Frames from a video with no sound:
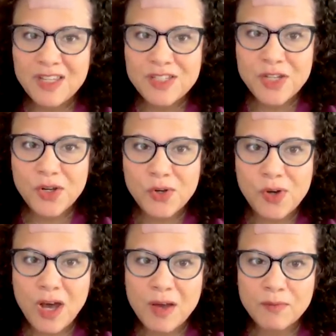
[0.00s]

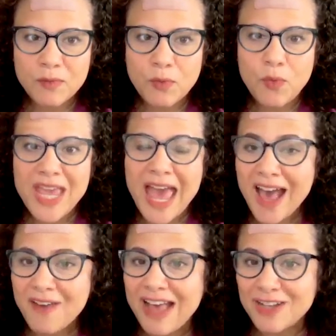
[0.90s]
So we
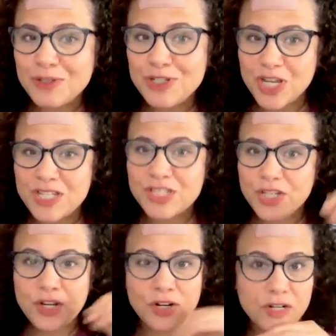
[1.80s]
have actually just
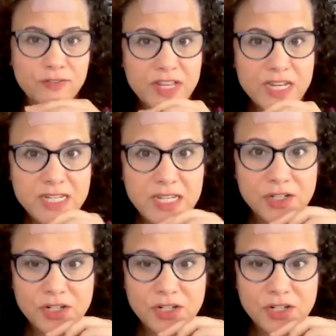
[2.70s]
secured funding